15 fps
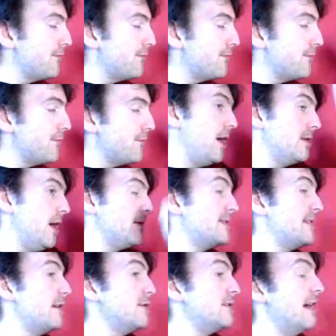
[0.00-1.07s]
I've got both
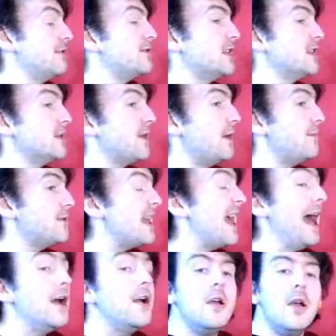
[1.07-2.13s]
soundtracks of both of them,
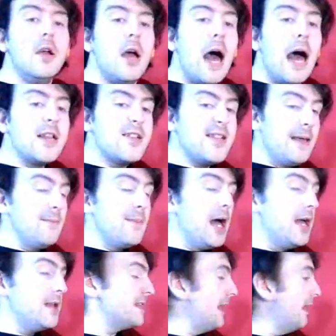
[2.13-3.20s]
yeah. The Tim
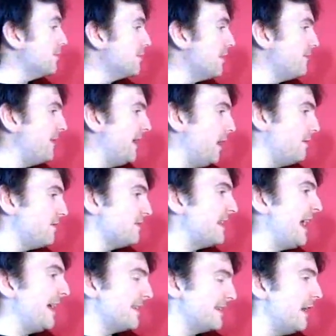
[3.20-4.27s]
Burton soundtrack films,
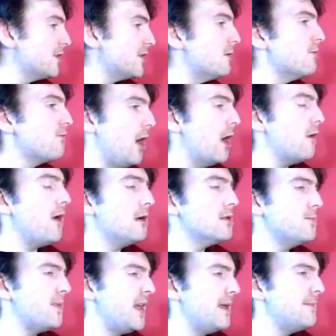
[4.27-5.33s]
that soundtrack would work well
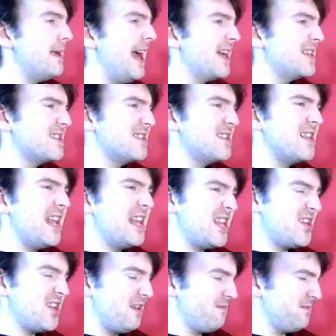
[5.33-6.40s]
to BMX. If
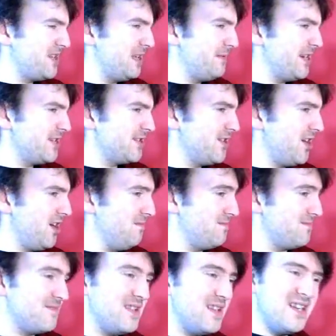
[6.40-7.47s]
you do it from the original,
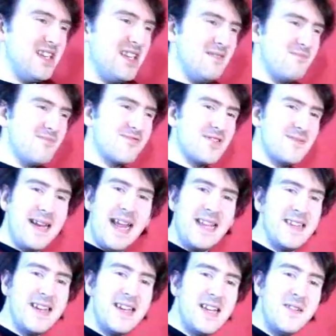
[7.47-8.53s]
probably
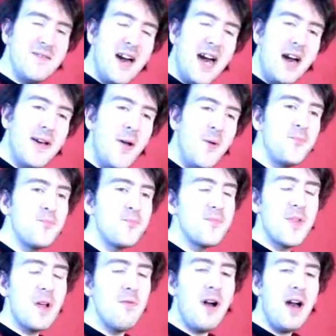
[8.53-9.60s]
isn't going to
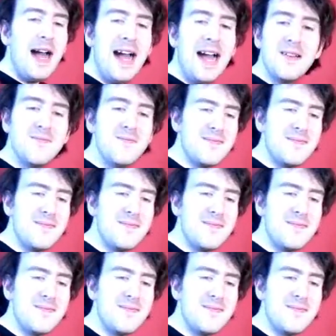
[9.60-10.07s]
work.